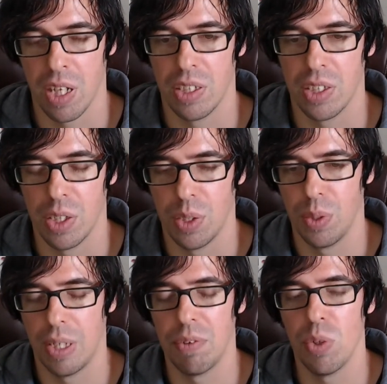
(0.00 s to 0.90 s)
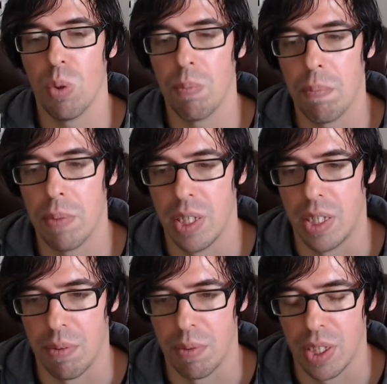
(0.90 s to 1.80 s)
So if you remember the
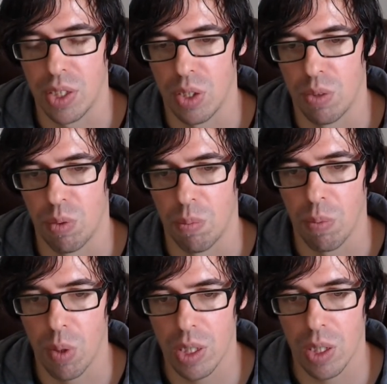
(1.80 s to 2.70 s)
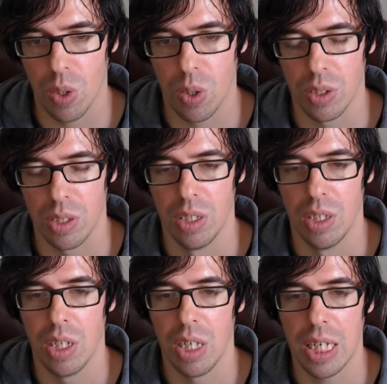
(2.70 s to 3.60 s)
definition from polyglot,
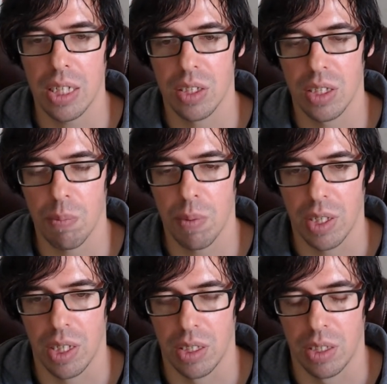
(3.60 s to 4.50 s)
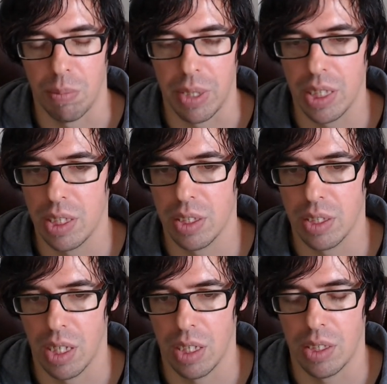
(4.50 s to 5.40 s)
it's someone that speaks
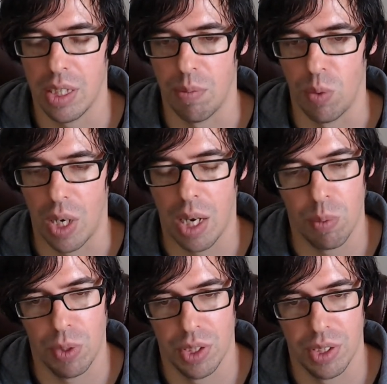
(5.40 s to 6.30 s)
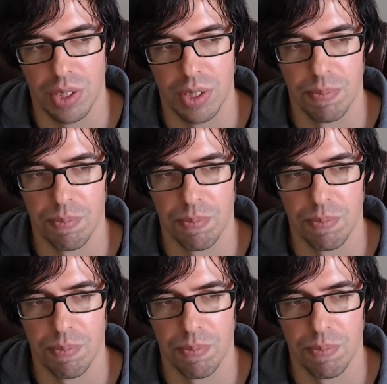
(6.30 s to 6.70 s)
several languages.